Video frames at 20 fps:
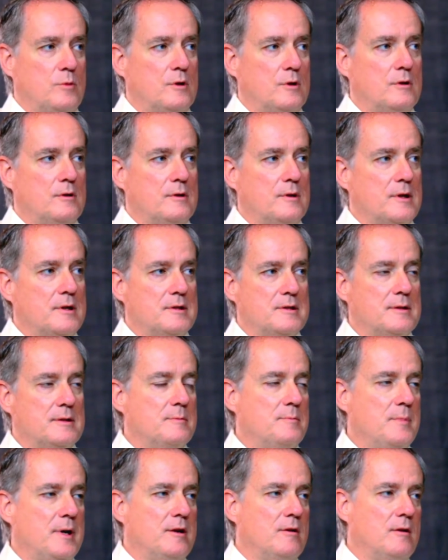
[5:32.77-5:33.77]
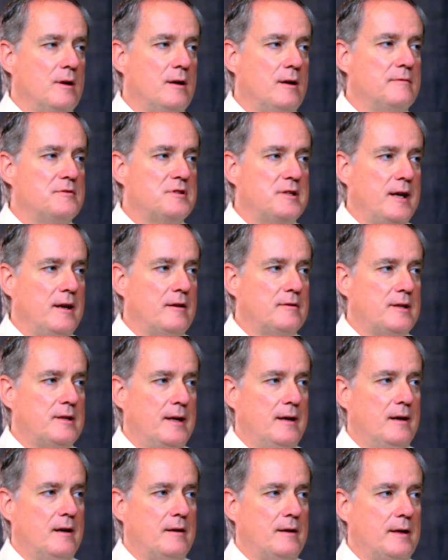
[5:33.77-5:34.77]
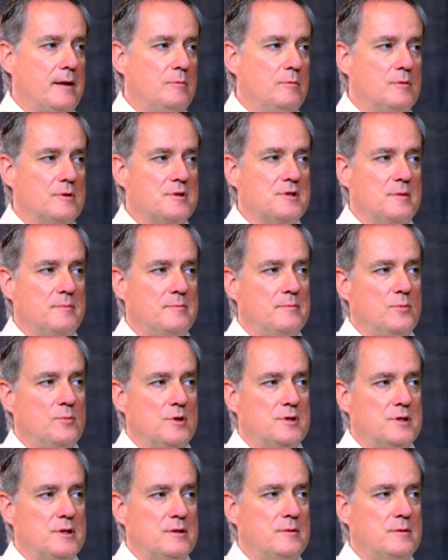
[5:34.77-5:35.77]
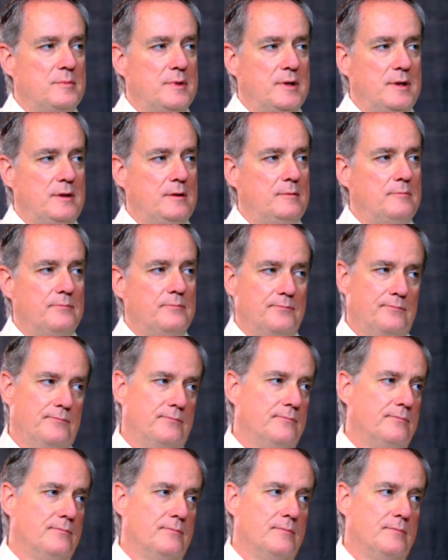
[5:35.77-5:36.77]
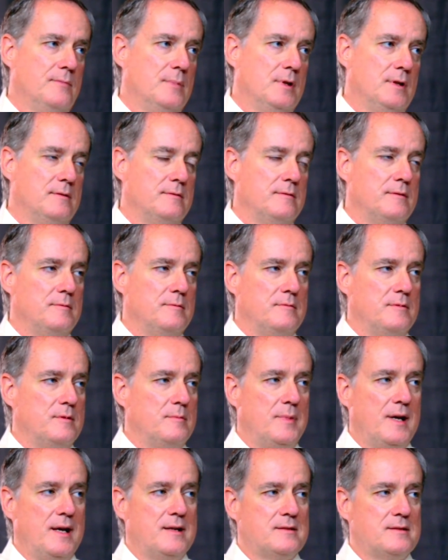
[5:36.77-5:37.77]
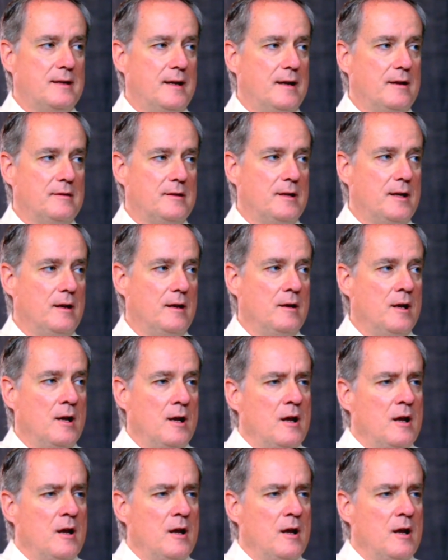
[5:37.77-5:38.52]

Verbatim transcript: word because the mayor loves downtown and he wants to, wants it to be yes. the, the, the, best downtown.